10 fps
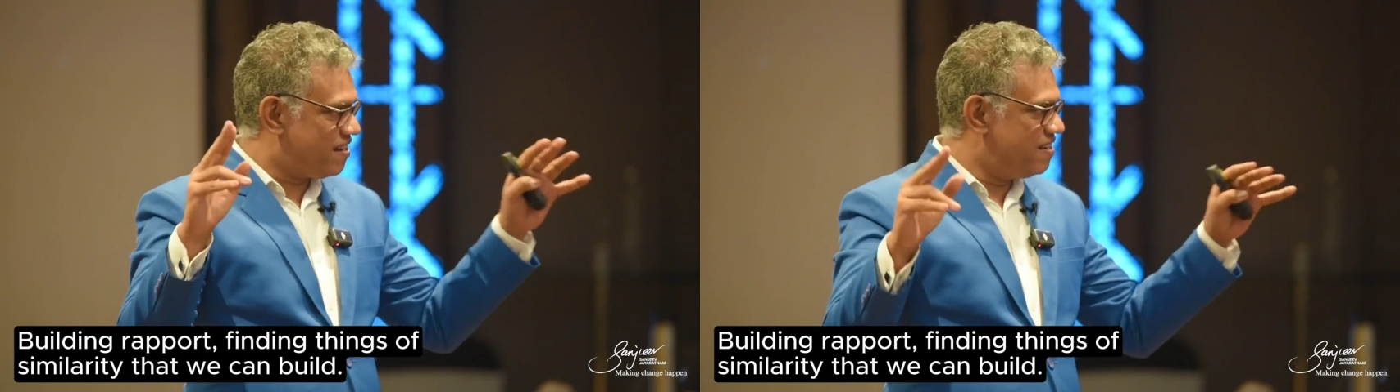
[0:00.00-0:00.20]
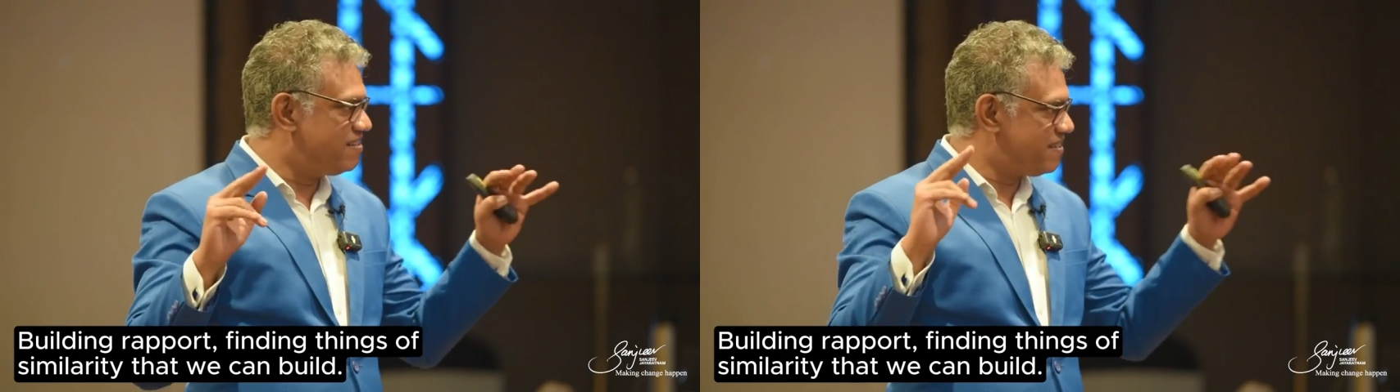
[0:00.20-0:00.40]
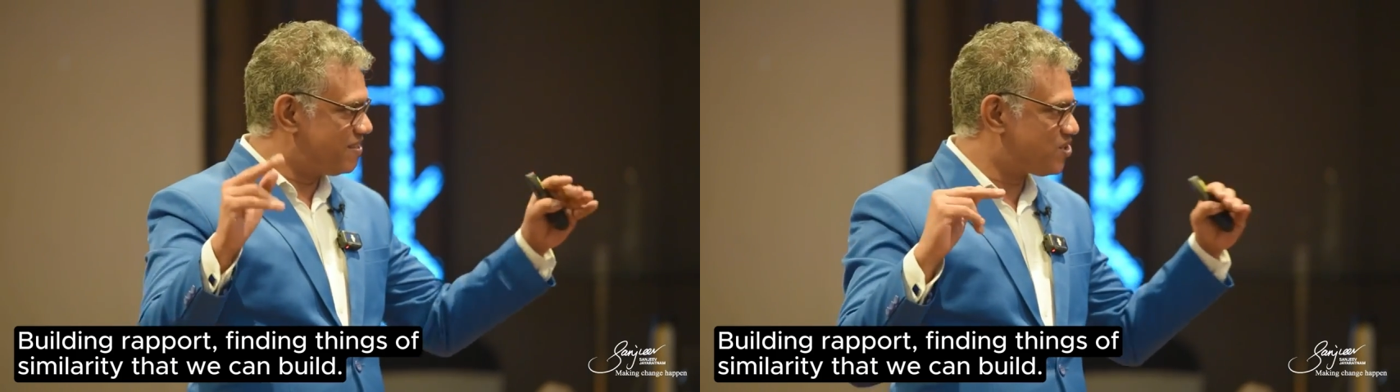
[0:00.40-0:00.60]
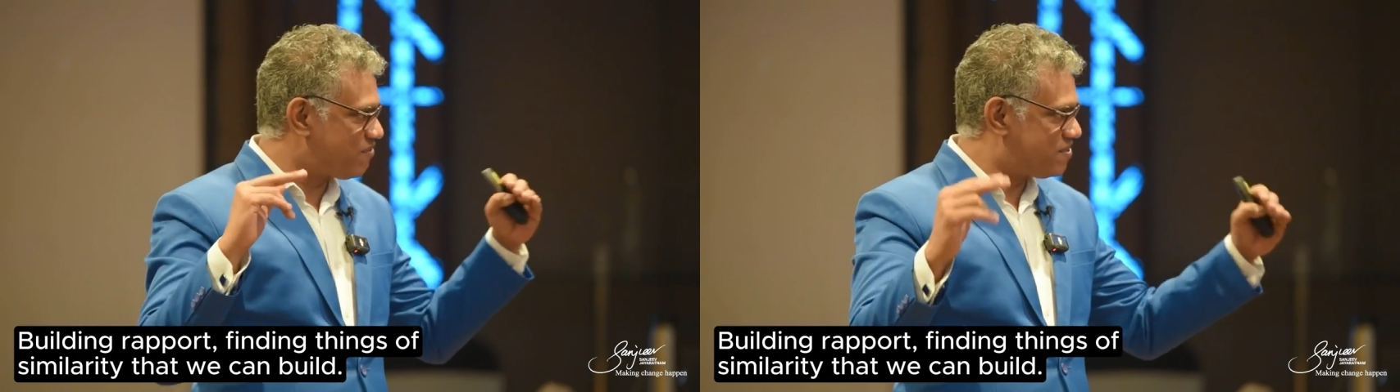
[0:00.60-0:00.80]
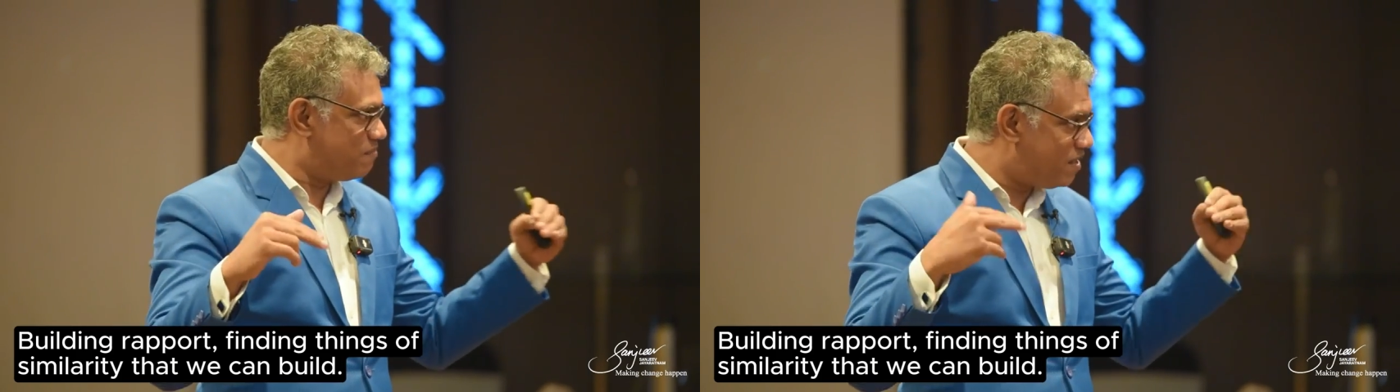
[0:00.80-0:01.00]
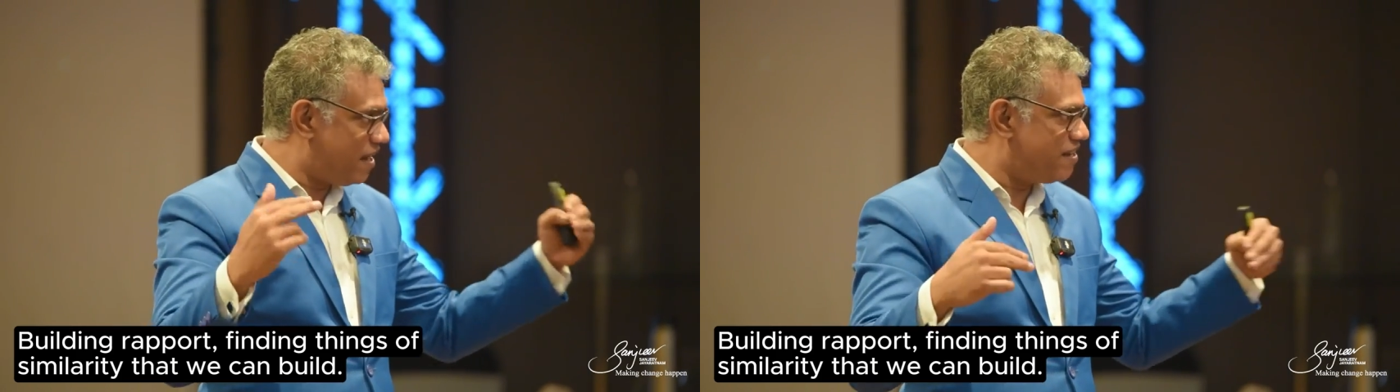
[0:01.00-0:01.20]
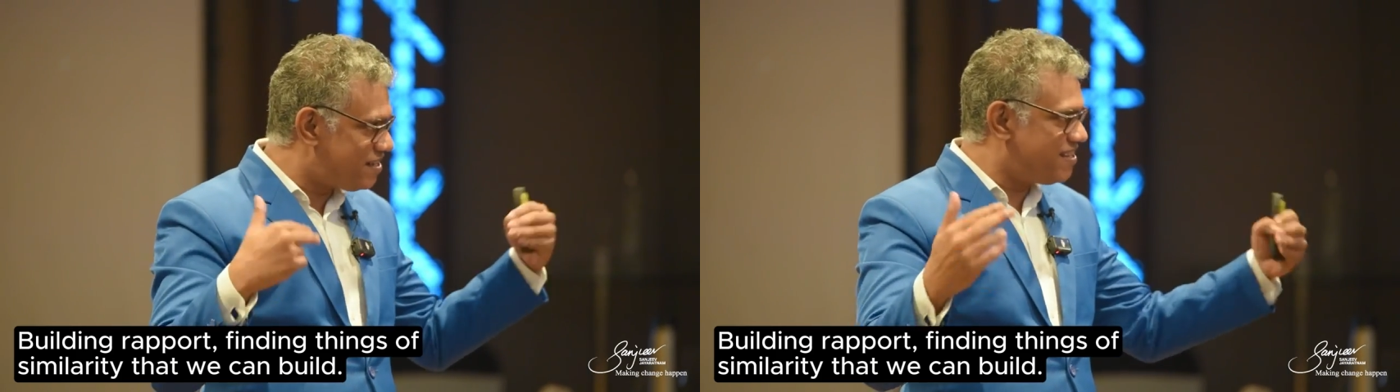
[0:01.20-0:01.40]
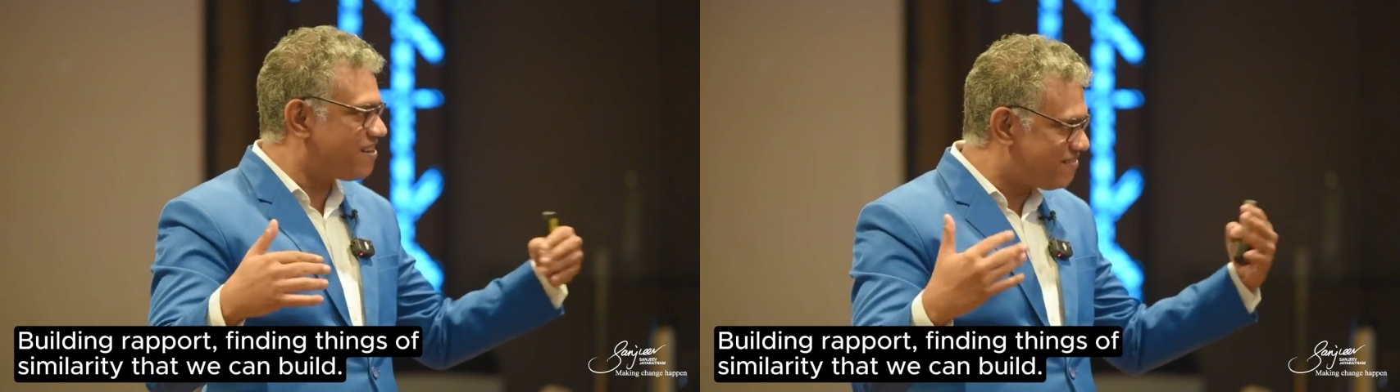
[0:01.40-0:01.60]
Finding things of
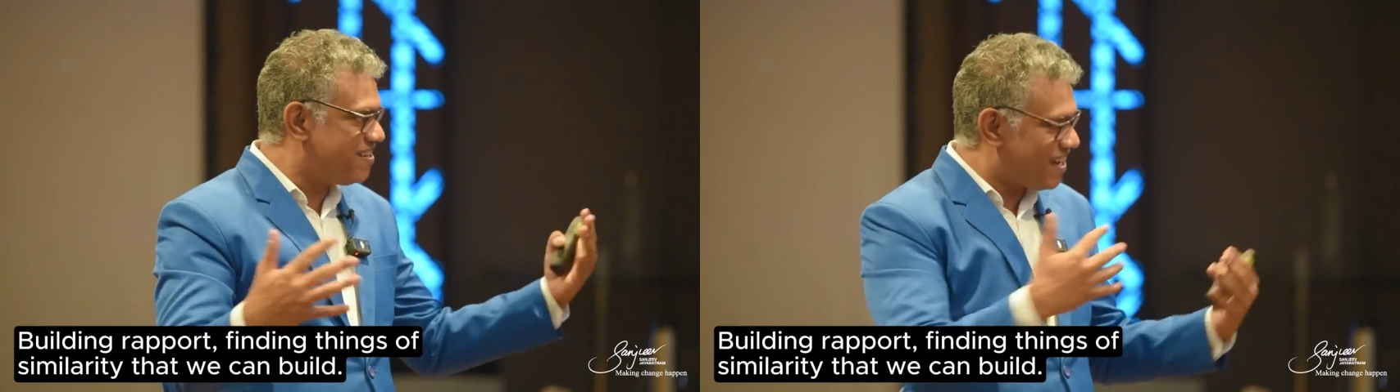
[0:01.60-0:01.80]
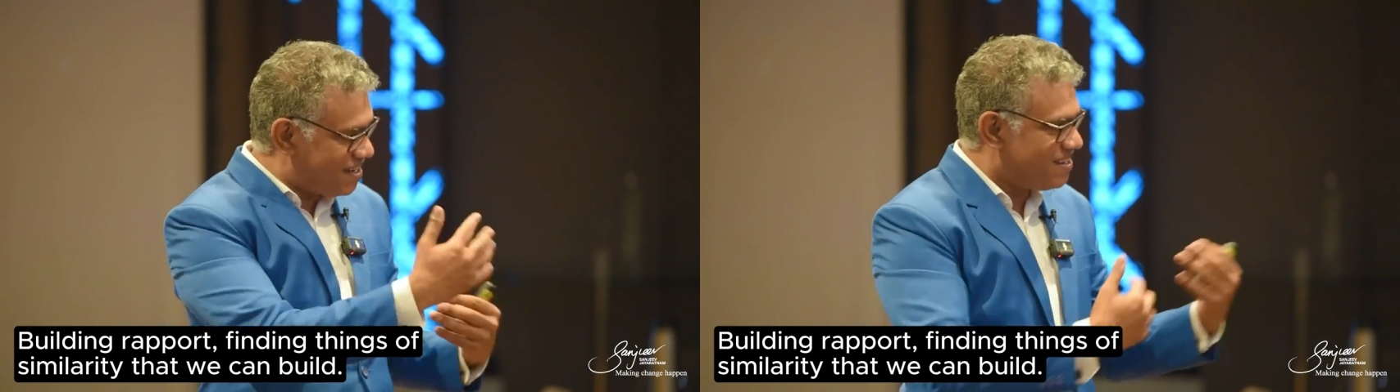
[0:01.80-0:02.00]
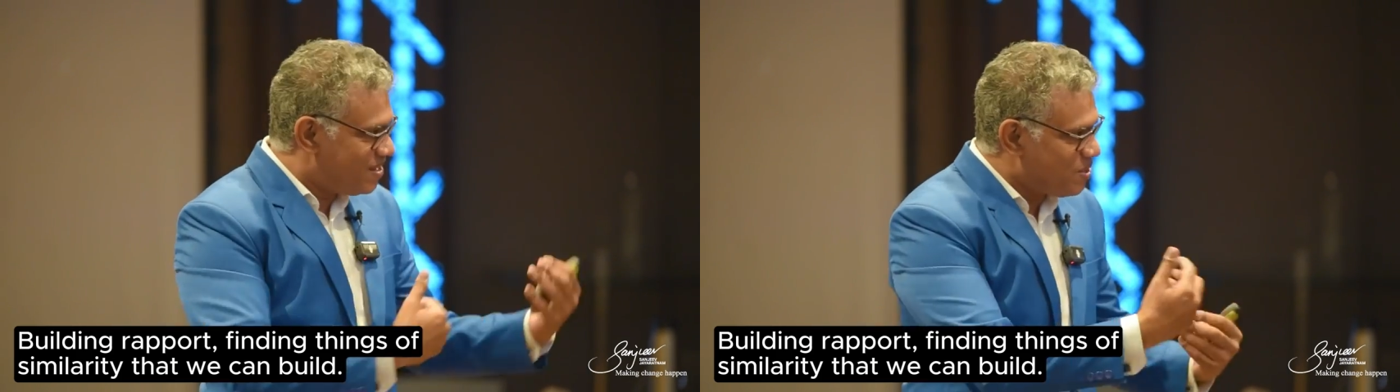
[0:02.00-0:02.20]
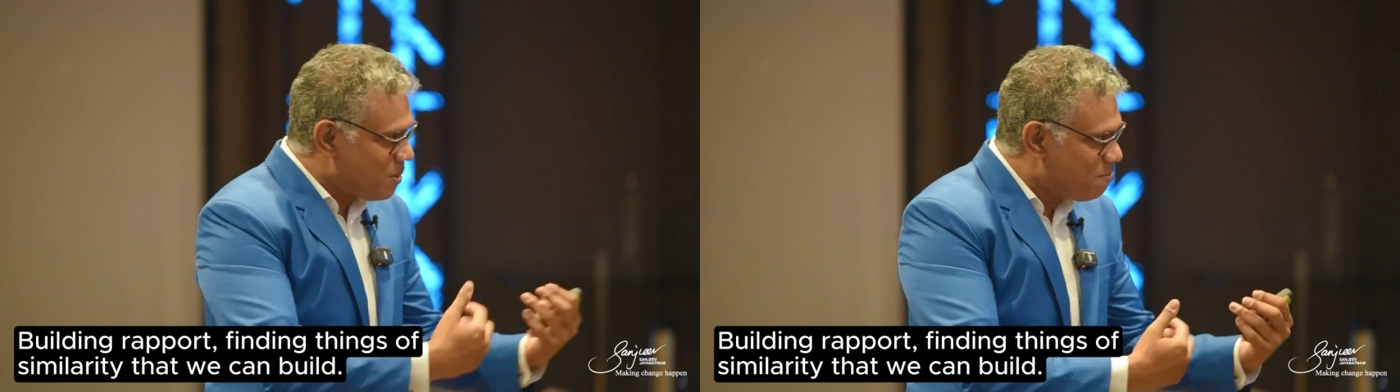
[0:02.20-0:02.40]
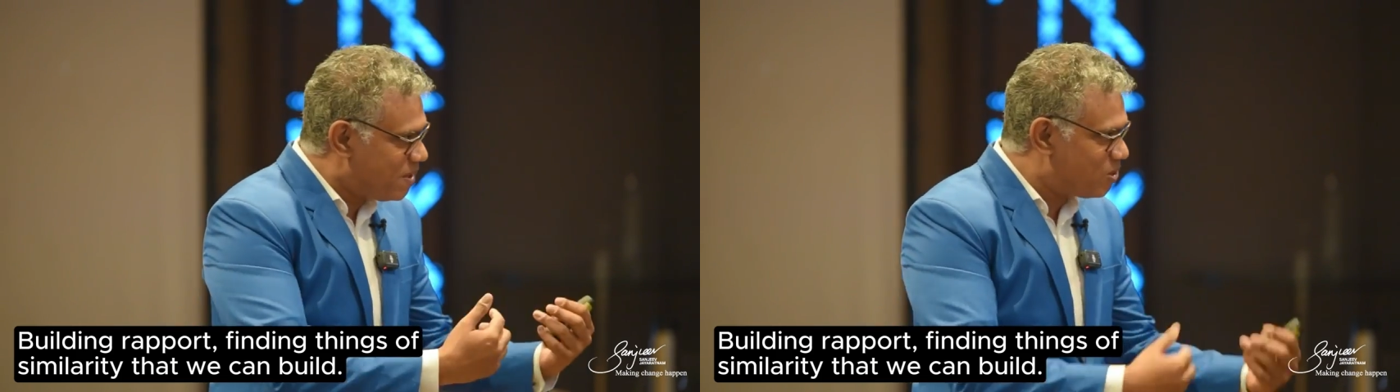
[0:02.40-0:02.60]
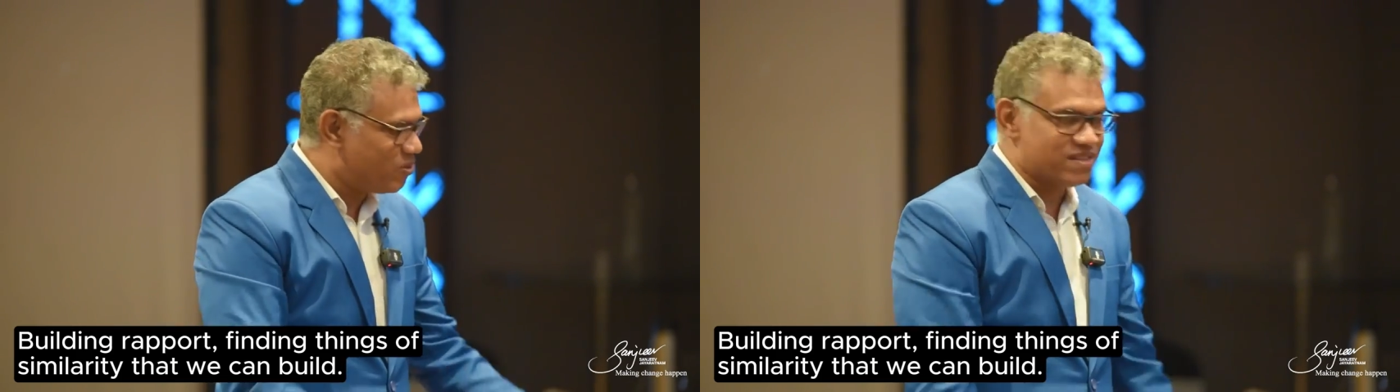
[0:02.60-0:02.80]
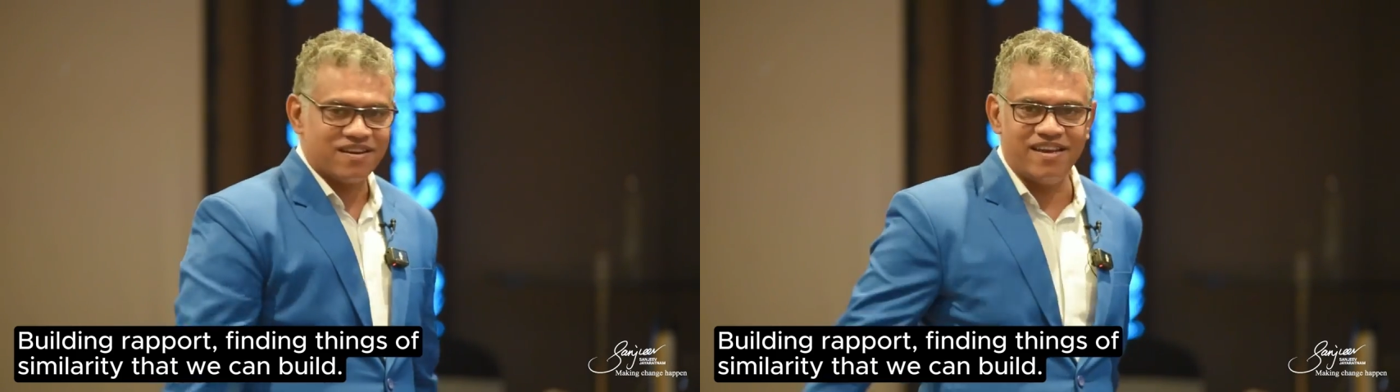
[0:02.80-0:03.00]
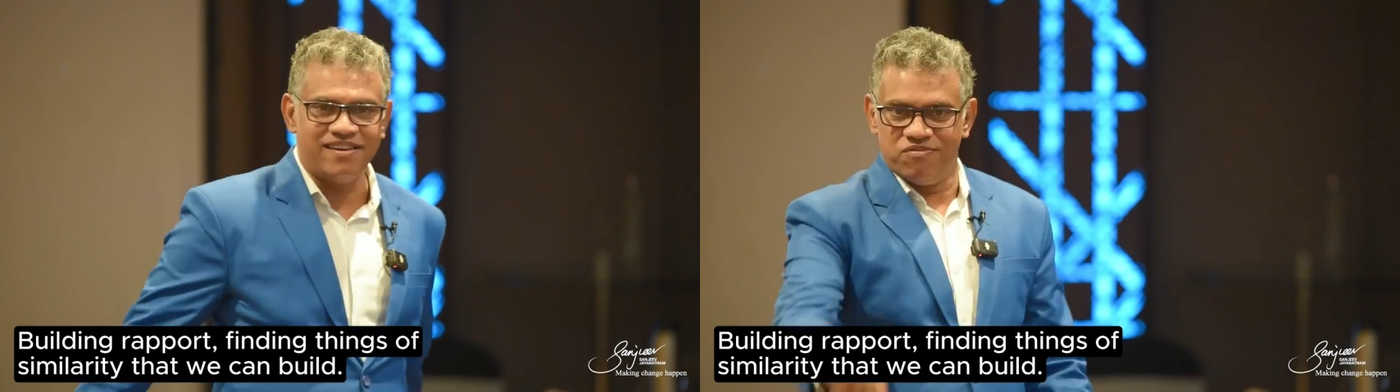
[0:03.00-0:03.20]
similarity that we can build with.